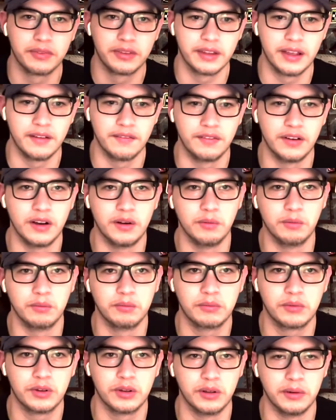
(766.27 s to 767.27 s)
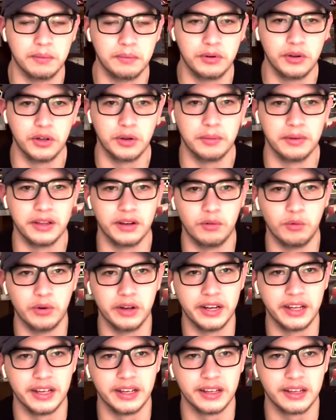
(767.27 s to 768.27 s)
if I'm gonna put him in a
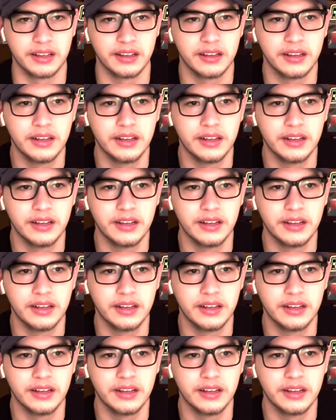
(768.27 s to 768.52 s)
winning